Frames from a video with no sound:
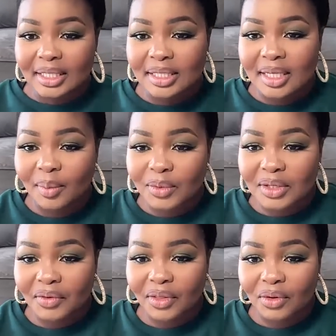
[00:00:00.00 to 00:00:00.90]
Discam was
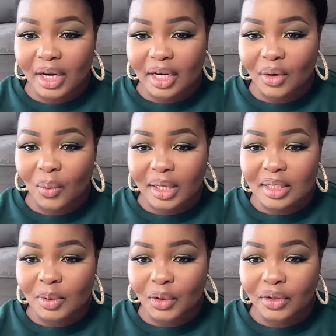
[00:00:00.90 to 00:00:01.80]
even threatening one
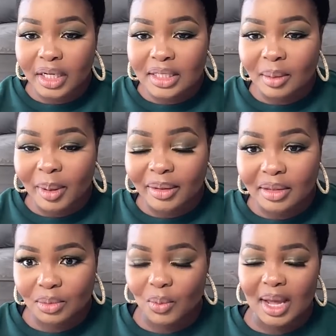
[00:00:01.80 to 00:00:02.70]
small creator about
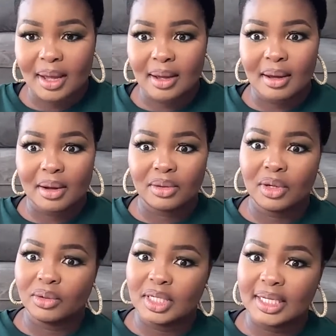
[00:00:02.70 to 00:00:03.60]
this. Wow,
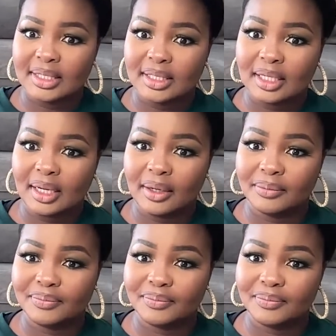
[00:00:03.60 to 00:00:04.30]
the audacity.